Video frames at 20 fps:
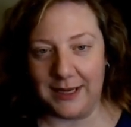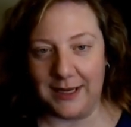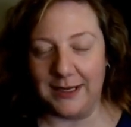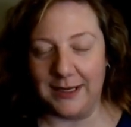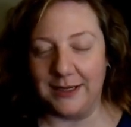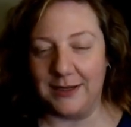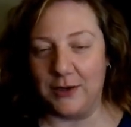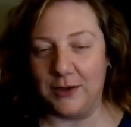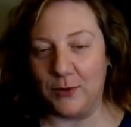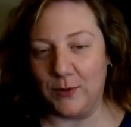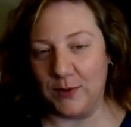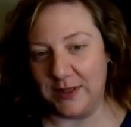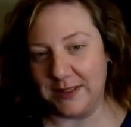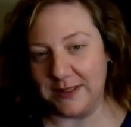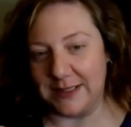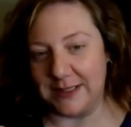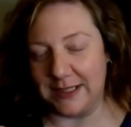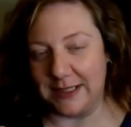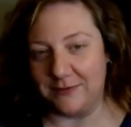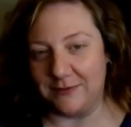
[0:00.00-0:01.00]
I know in the
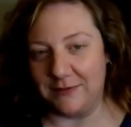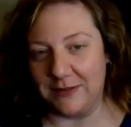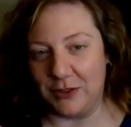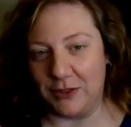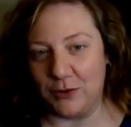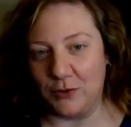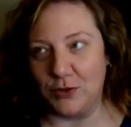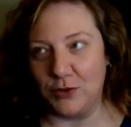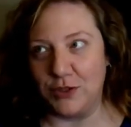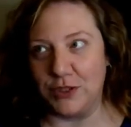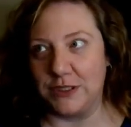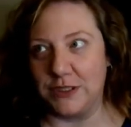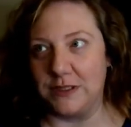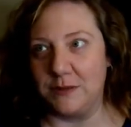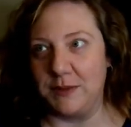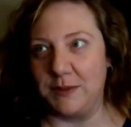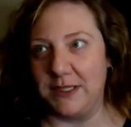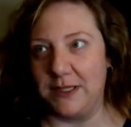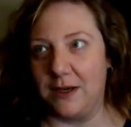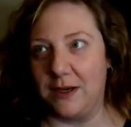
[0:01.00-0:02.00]
second video,
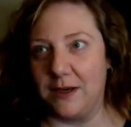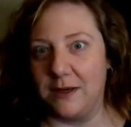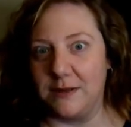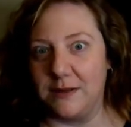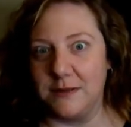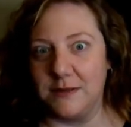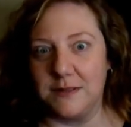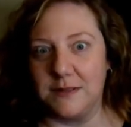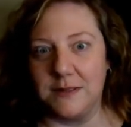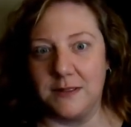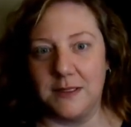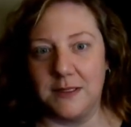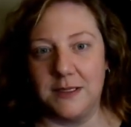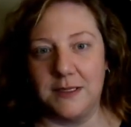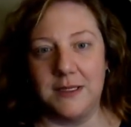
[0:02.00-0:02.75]
just because